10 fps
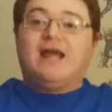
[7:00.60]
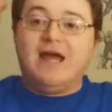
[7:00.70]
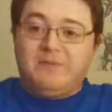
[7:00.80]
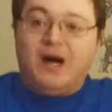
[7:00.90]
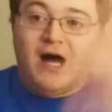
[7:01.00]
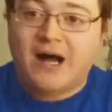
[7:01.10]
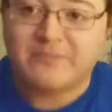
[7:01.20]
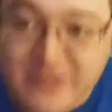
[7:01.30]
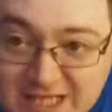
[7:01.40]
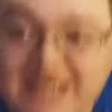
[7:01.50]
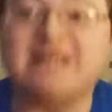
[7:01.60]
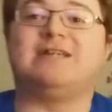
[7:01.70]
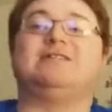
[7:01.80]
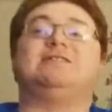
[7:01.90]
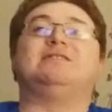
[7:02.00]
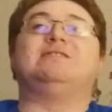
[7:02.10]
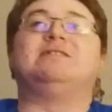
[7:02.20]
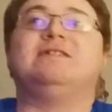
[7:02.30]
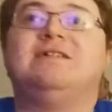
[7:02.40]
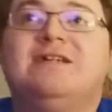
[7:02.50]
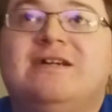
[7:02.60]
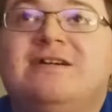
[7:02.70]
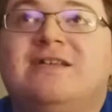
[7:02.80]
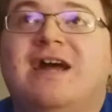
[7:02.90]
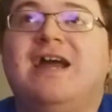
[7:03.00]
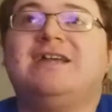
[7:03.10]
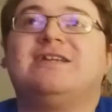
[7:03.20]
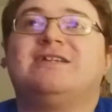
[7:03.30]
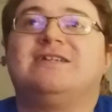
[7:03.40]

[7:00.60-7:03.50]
him up, please. Thank